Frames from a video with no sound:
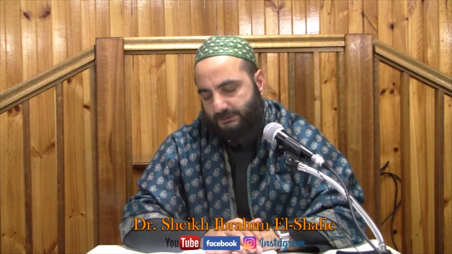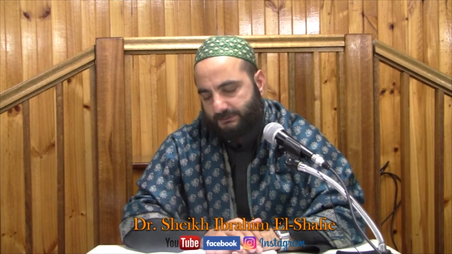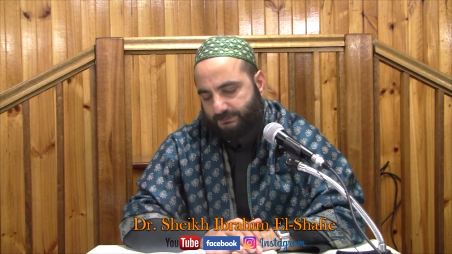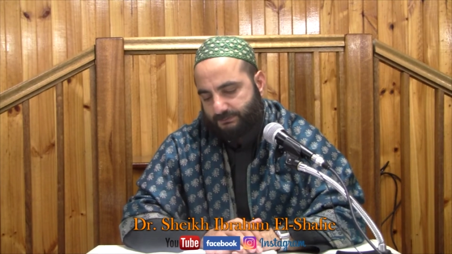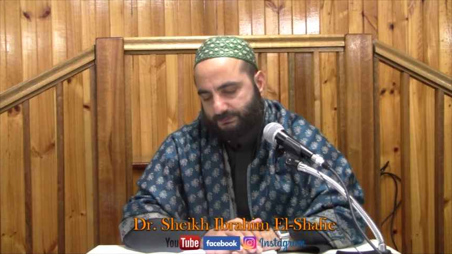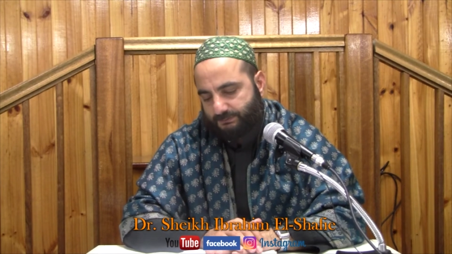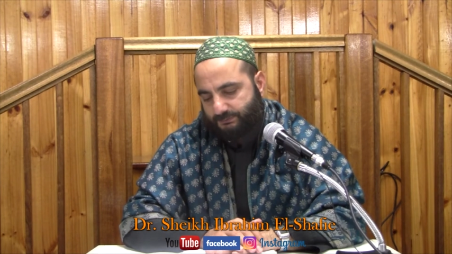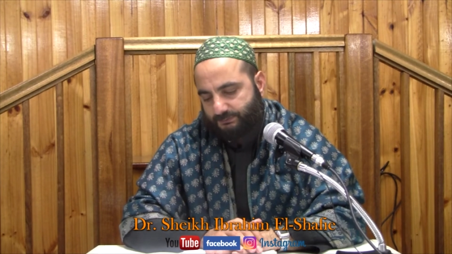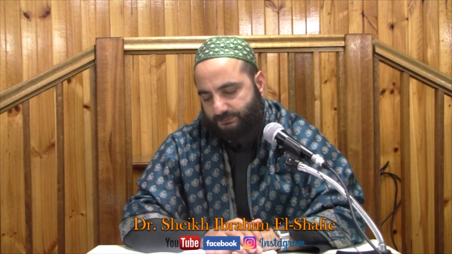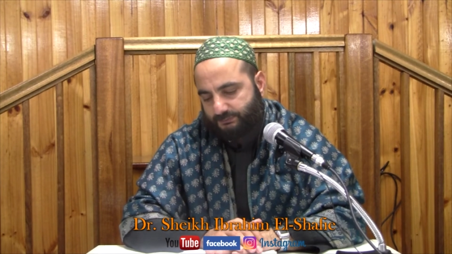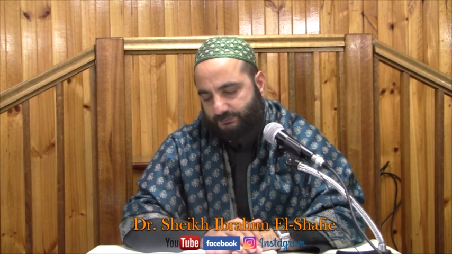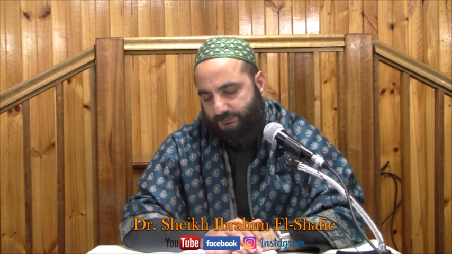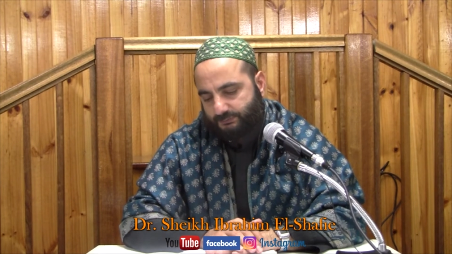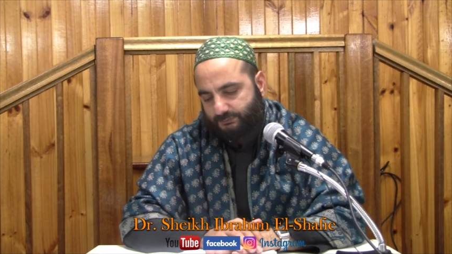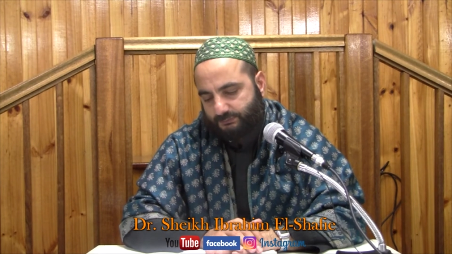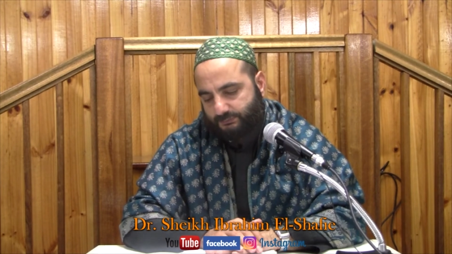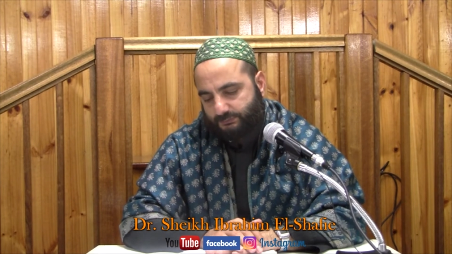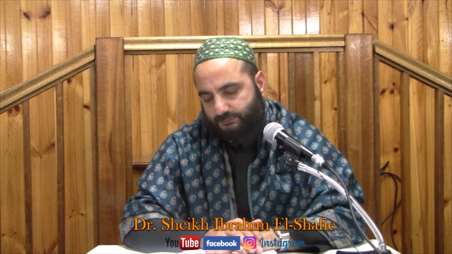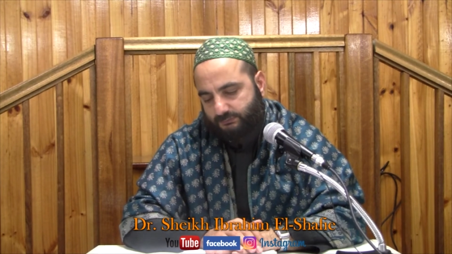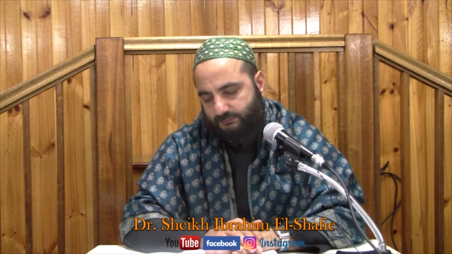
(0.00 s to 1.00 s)

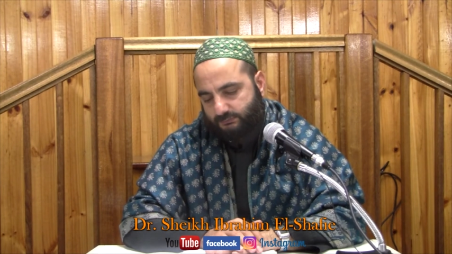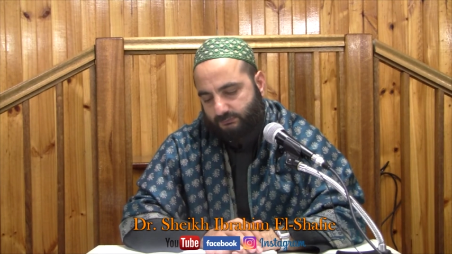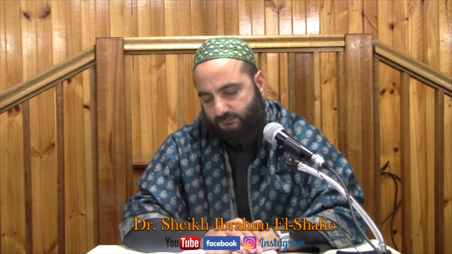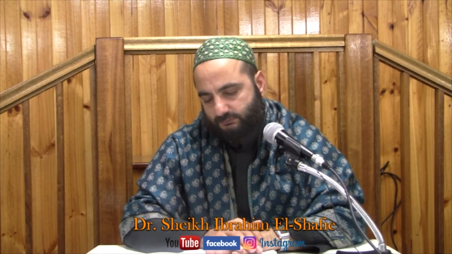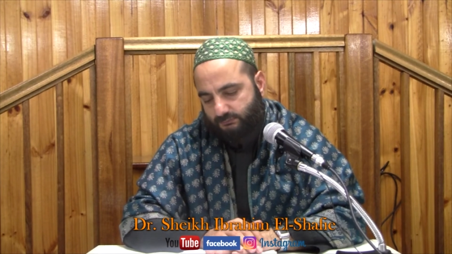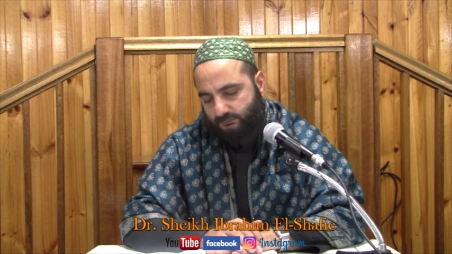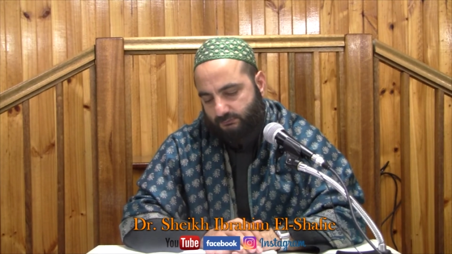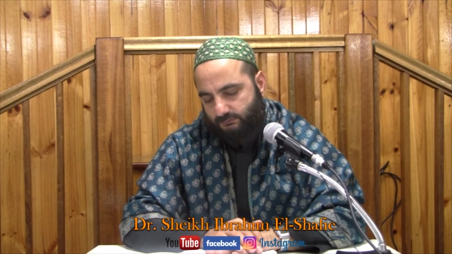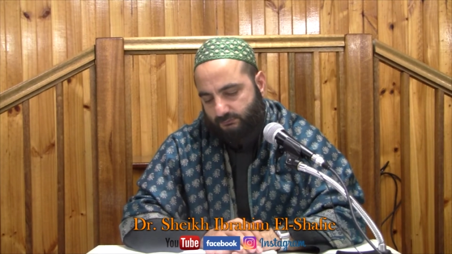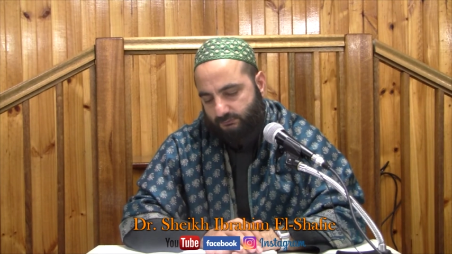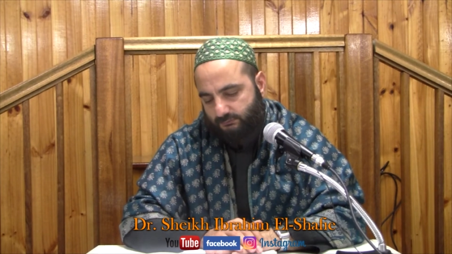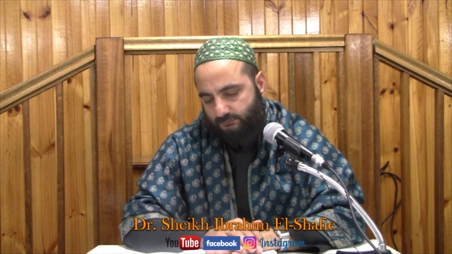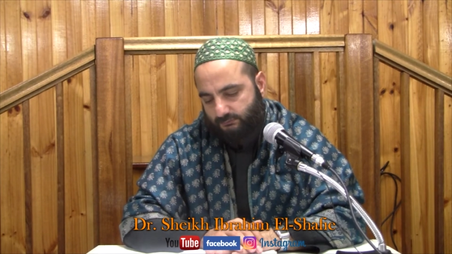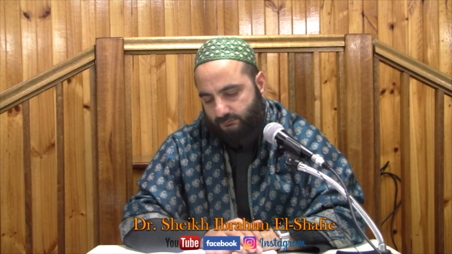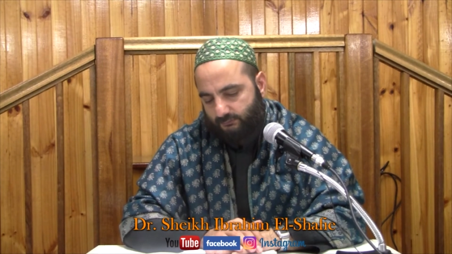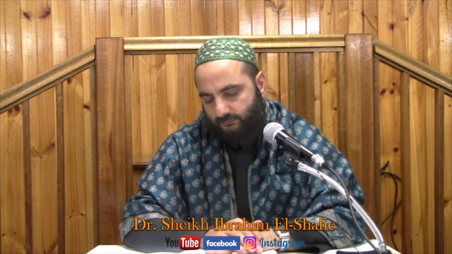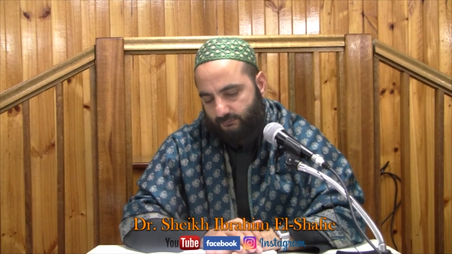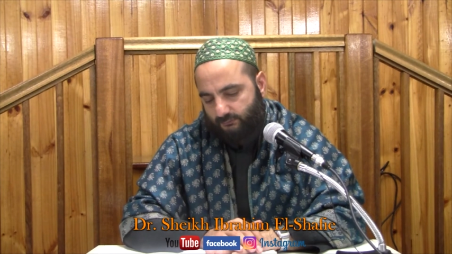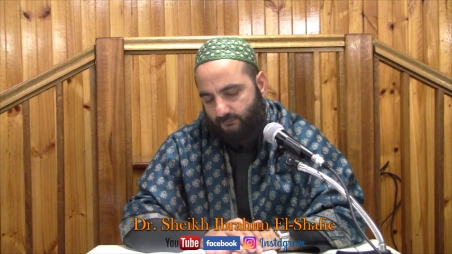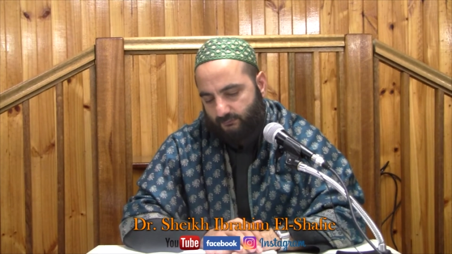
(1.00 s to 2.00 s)

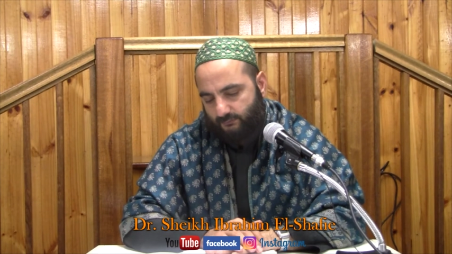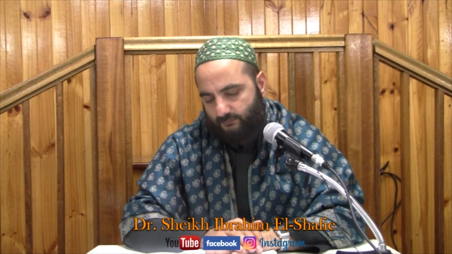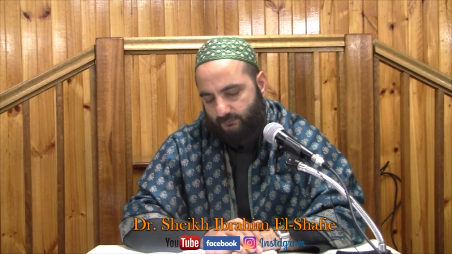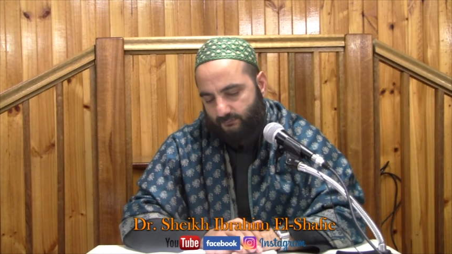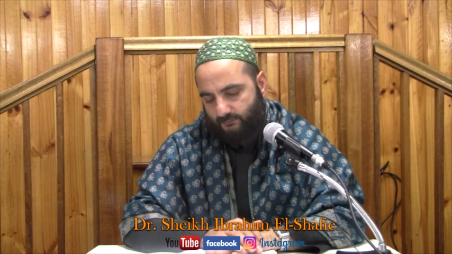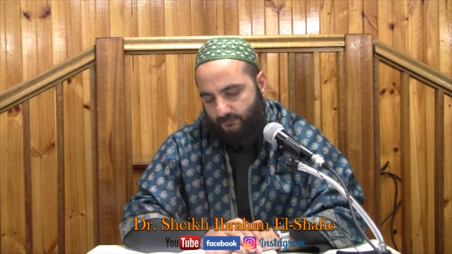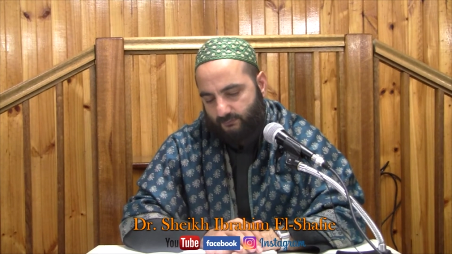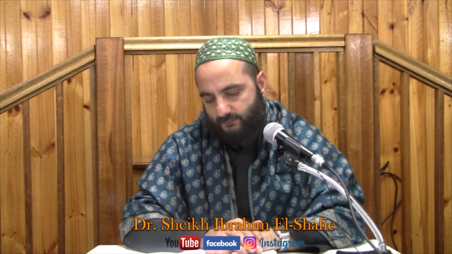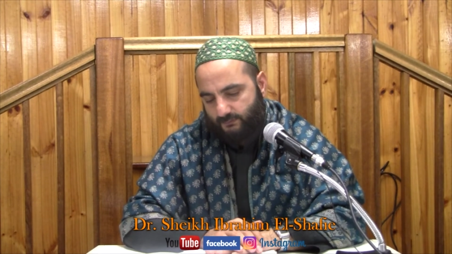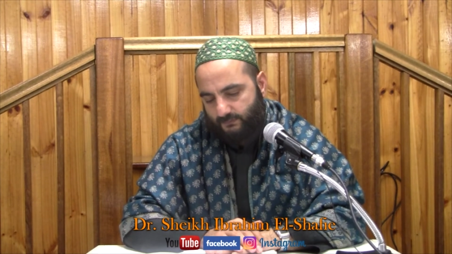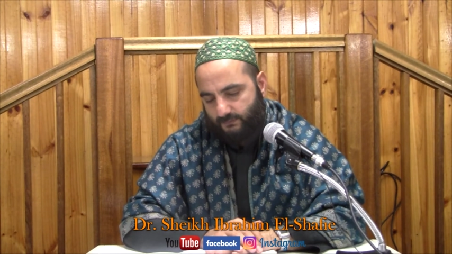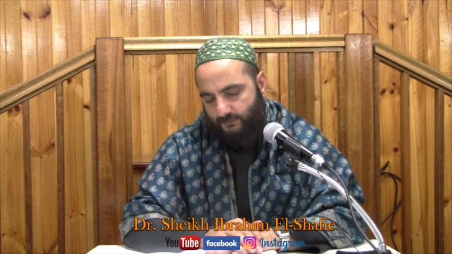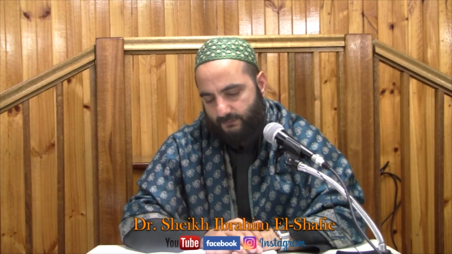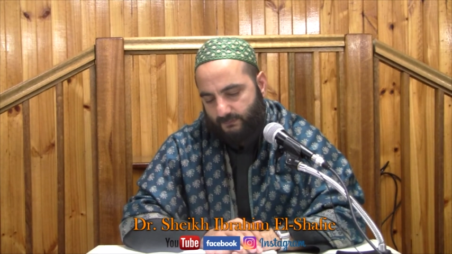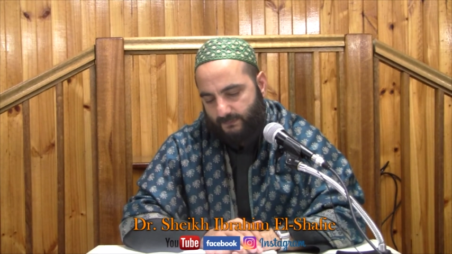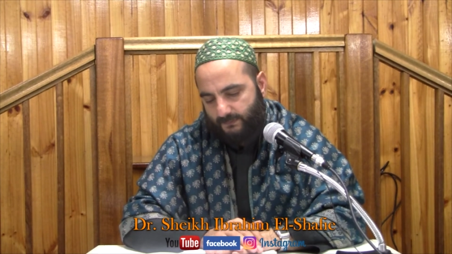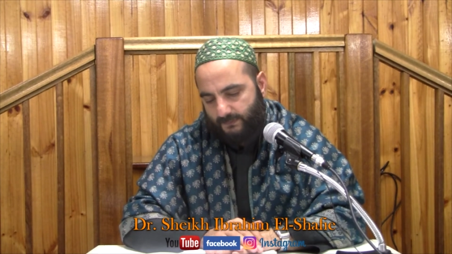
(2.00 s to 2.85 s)
No one is speaking in this clip.